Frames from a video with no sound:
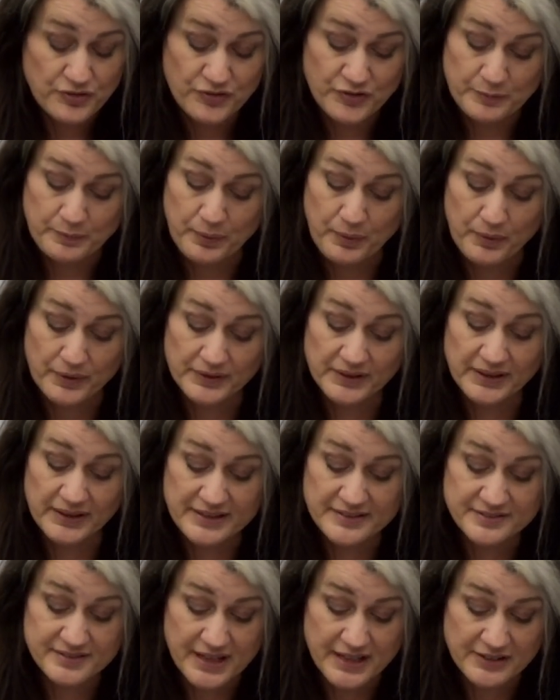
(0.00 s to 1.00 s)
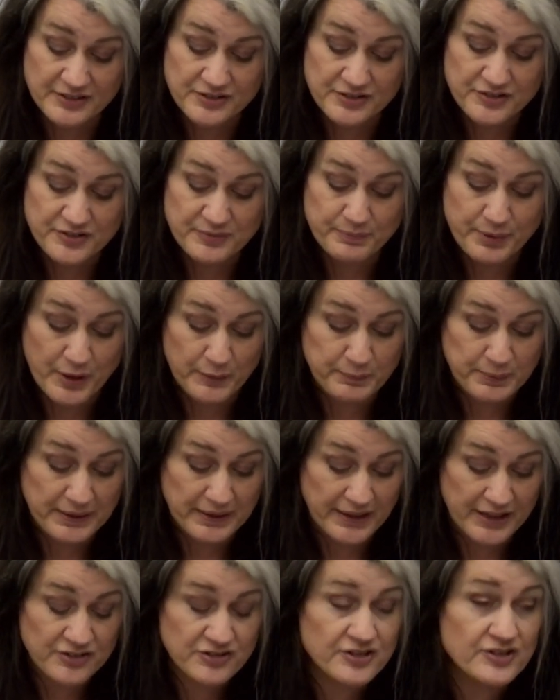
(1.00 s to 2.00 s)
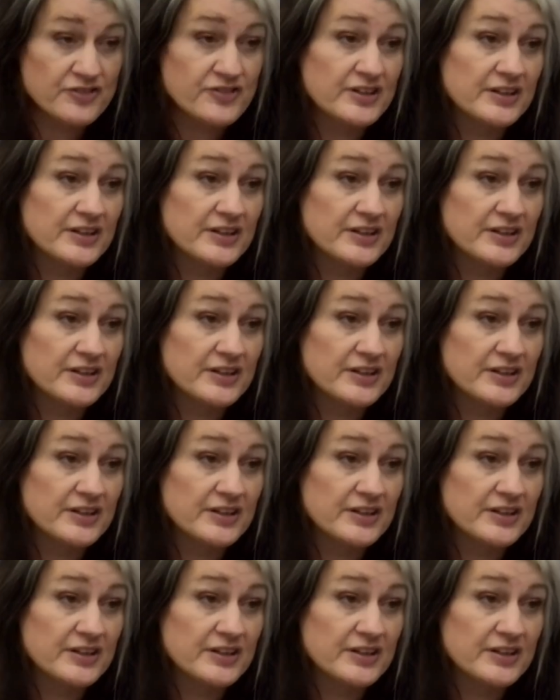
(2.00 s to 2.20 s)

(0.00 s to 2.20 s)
support key sectors and populations,